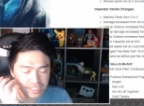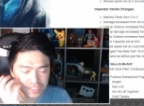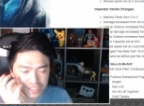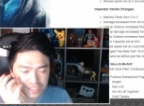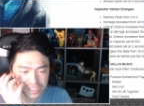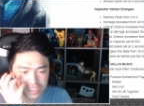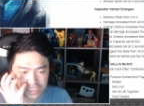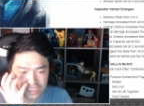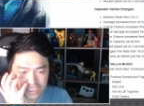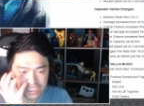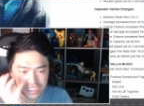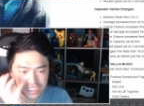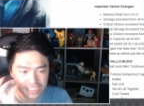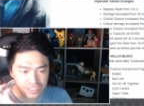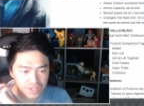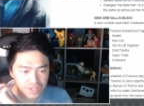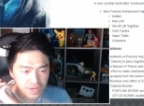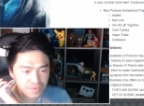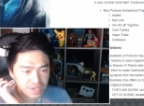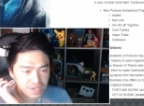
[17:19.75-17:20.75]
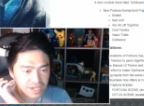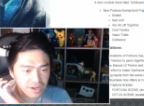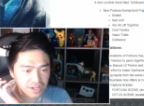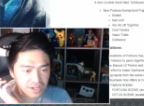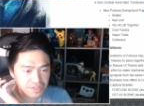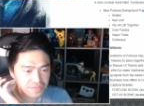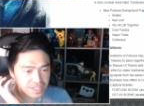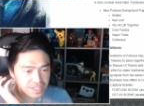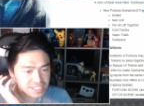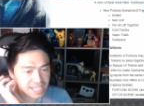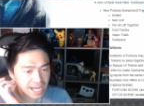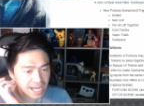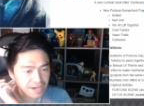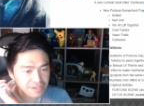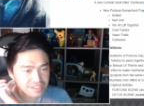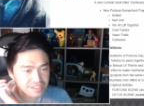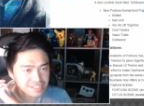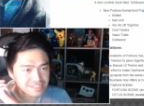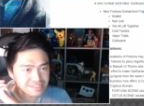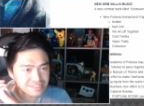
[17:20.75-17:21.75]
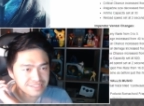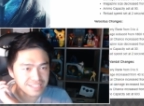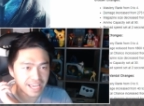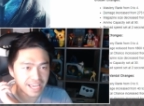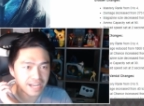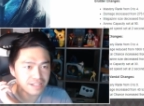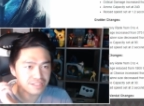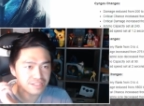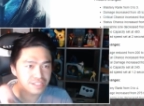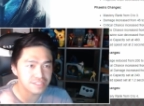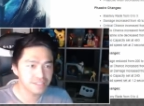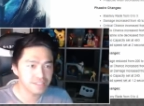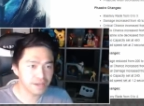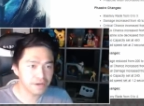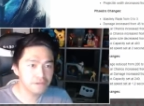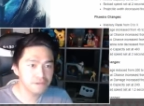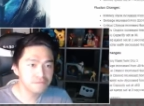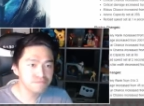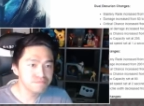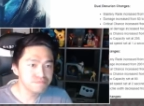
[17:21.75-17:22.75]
Ooh, do I read all of this out? Yeah, let's go.